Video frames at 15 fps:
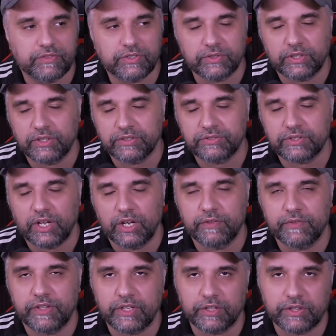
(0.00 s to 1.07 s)
of stalls
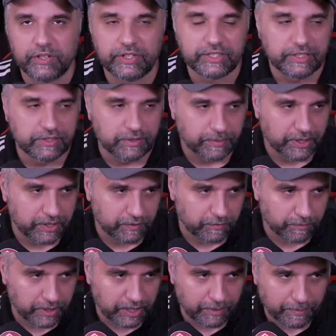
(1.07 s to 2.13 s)
over the authorities' demand
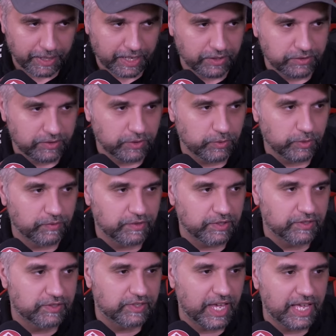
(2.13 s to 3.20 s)
of £1 million, as we've
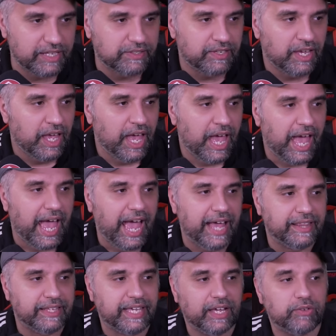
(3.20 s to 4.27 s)
just said,
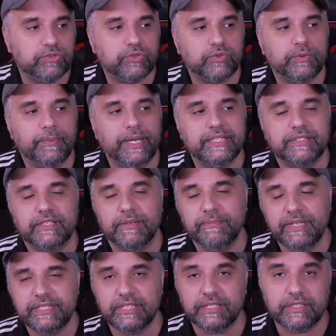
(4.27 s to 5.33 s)
and the council remains
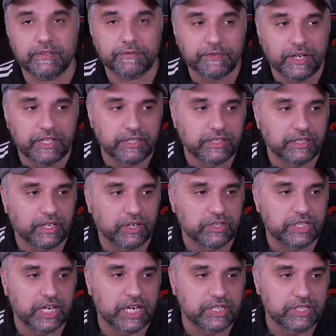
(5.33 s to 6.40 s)
committed to further
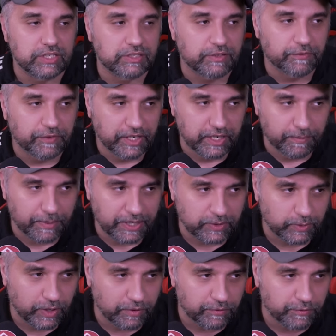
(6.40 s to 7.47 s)
negotiations to find the
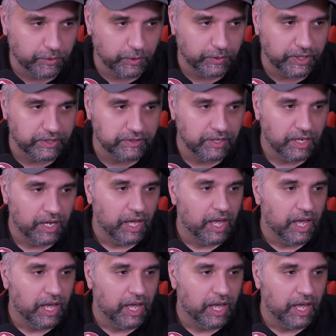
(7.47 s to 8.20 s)
best way forward.